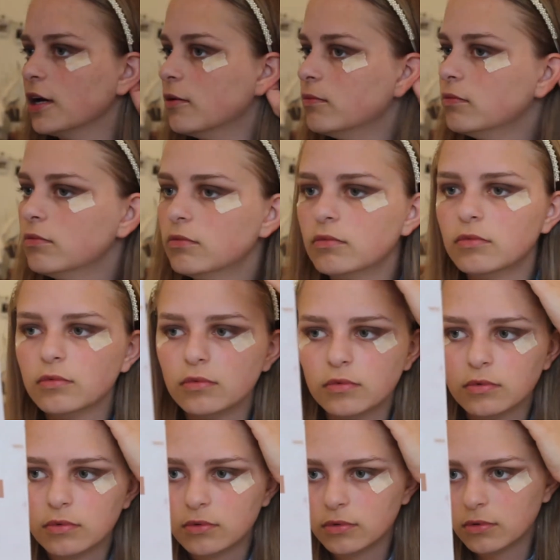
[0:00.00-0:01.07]
women do
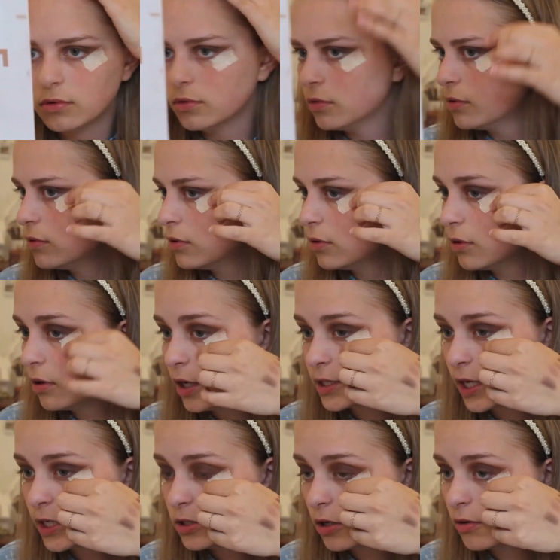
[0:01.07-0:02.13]
hobbies, and
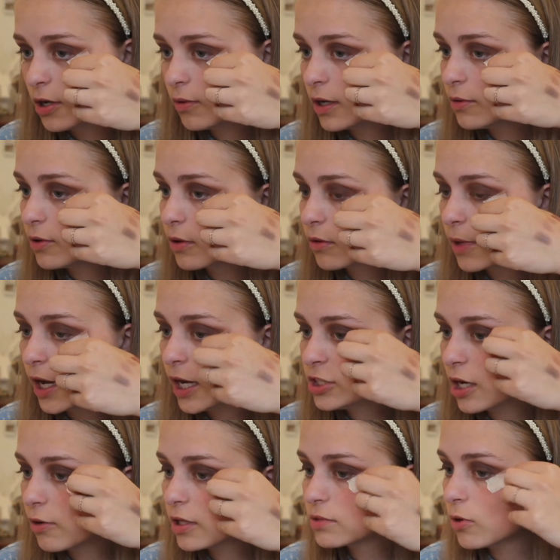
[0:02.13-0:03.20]
Emma was very adamant
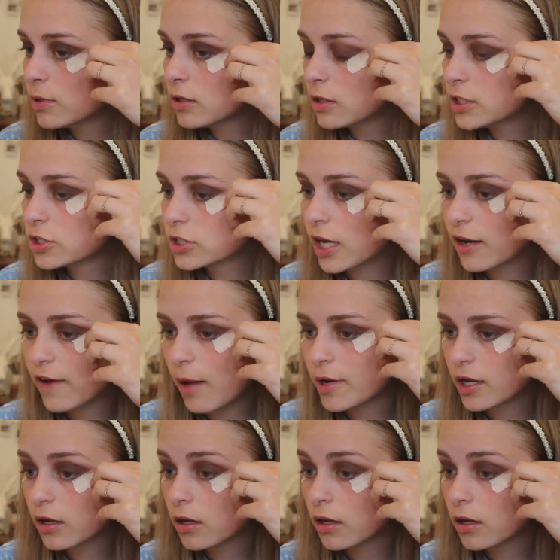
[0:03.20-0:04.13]
that this is a hobby.